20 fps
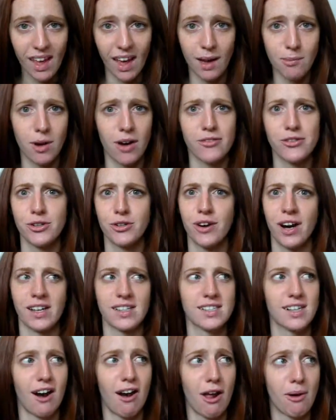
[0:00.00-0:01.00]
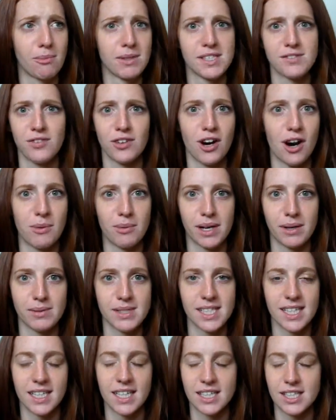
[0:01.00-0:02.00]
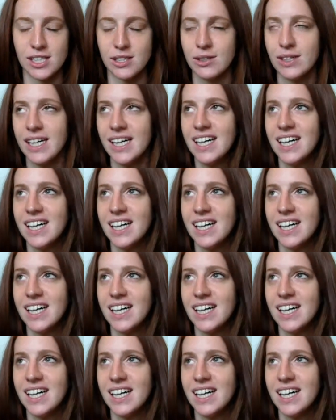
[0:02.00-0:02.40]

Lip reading: I'm off to a great start. I almost forgot what I was going to do.